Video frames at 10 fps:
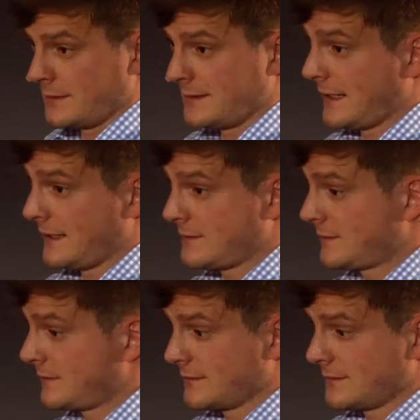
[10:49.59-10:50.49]

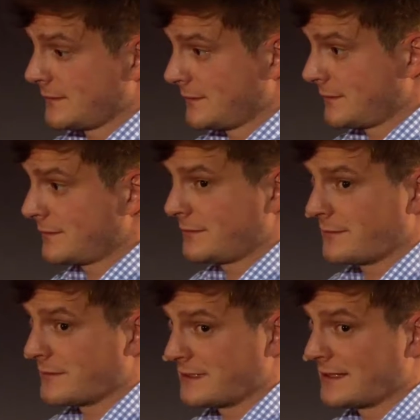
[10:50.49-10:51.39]

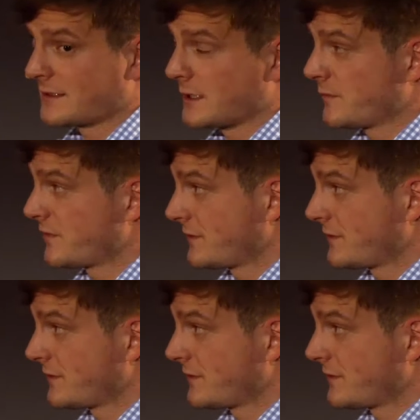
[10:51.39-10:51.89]
the date comes,